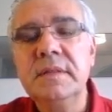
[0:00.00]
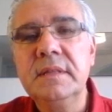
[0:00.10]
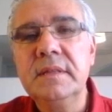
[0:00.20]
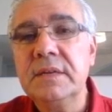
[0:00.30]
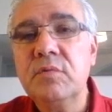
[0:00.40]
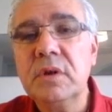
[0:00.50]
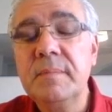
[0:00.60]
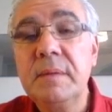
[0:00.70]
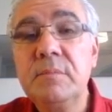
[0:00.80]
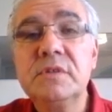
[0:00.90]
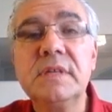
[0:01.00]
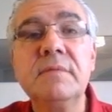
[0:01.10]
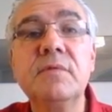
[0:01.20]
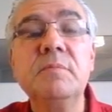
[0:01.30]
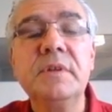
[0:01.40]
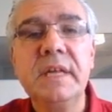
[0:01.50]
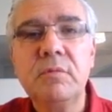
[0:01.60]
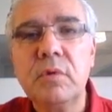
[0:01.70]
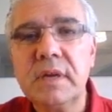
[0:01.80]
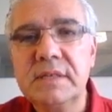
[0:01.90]
network members and from the
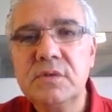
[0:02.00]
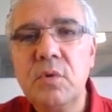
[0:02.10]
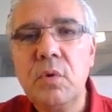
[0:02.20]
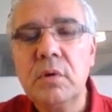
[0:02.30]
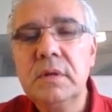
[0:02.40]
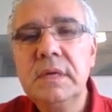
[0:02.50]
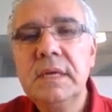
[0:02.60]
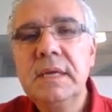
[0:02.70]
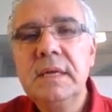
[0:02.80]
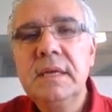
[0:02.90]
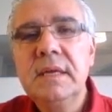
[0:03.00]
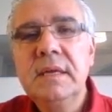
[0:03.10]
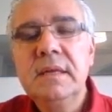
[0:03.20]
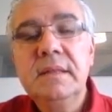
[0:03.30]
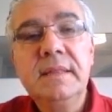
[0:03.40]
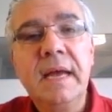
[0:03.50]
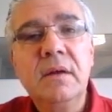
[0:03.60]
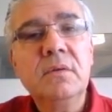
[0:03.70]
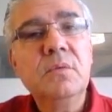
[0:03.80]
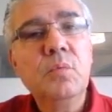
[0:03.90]
network as a whole.
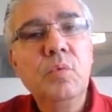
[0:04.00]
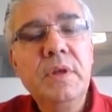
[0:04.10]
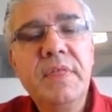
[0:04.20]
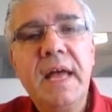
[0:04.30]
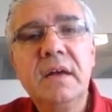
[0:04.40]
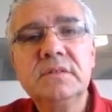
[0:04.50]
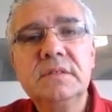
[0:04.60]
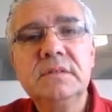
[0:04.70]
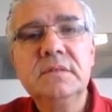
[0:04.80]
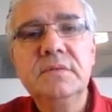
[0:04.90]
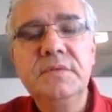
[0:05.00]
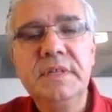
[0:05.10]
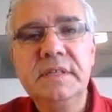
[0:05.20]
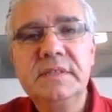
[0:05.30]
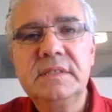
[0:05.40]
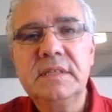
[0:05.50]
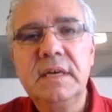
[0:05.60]
Now, without this